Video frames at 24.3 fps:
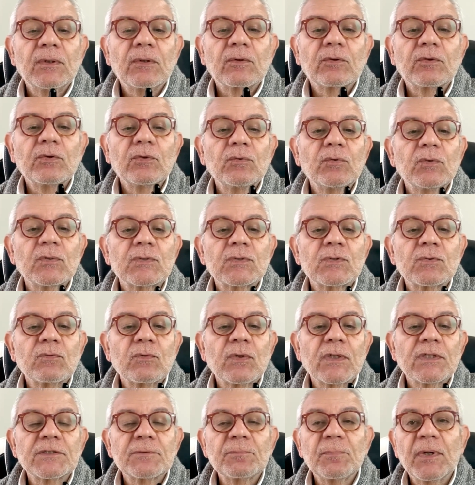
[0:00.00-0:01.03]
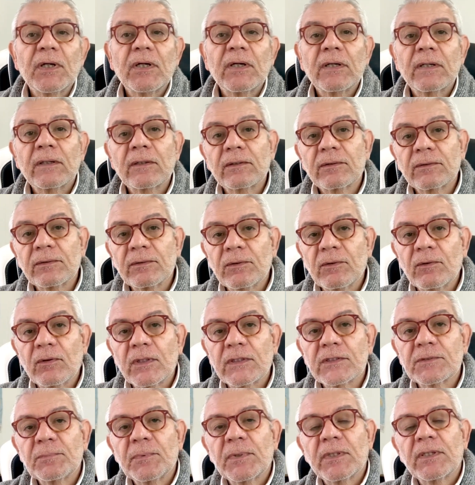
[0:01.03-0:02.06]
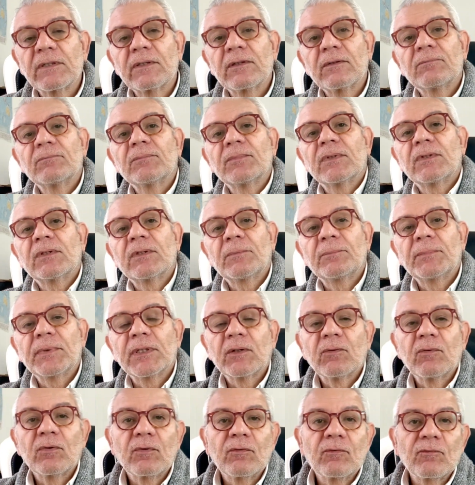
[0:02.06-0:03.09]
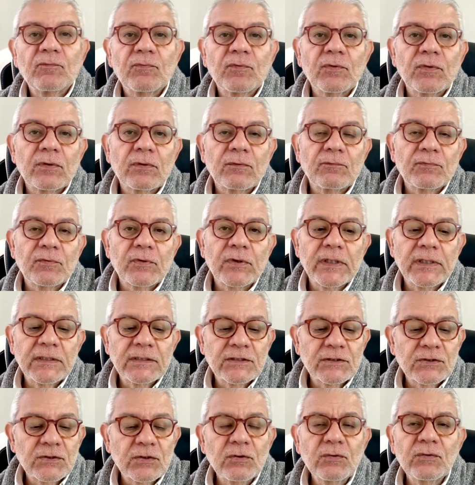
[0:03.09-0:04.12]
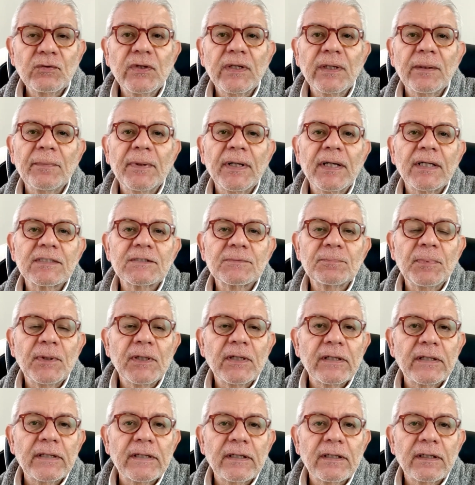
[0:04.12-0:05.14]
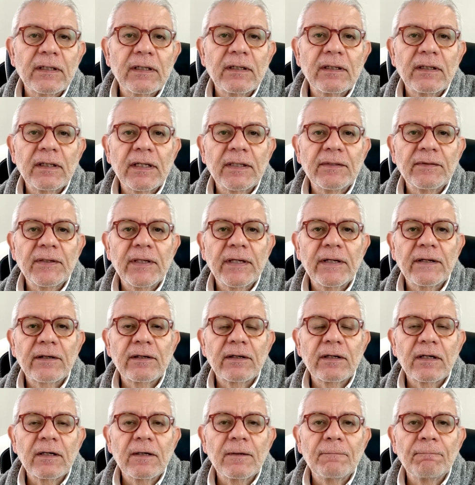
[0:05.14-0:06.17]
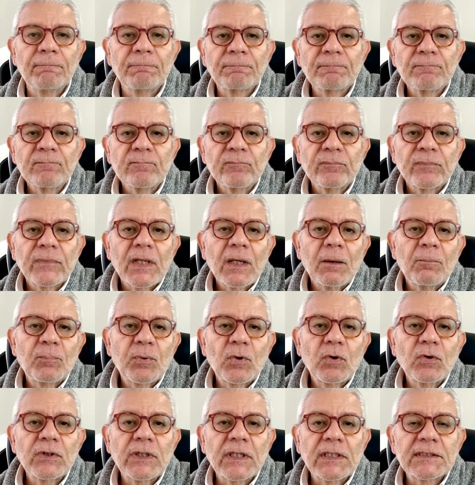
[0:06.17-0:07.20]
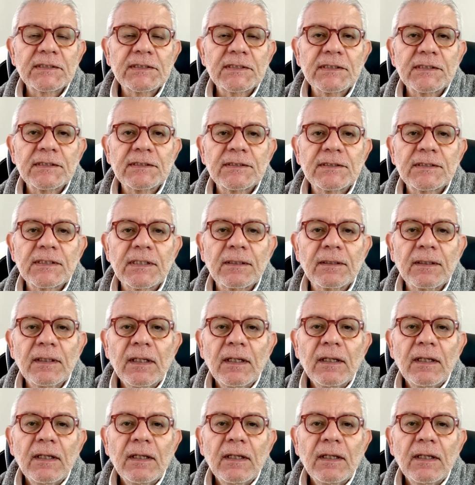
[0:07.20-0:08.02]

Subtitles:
kudos to Aspire. Aspire, they've been going on for ages. The good thing about Aspire and their products is their